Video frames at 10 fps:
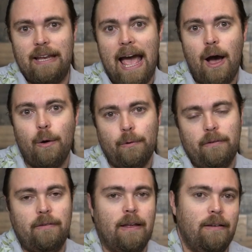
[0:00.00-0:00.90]

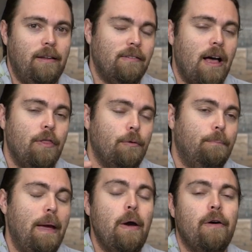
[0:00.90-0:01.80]
towns and these other
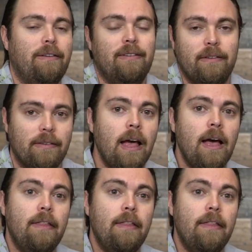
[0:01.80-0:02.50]
barrackses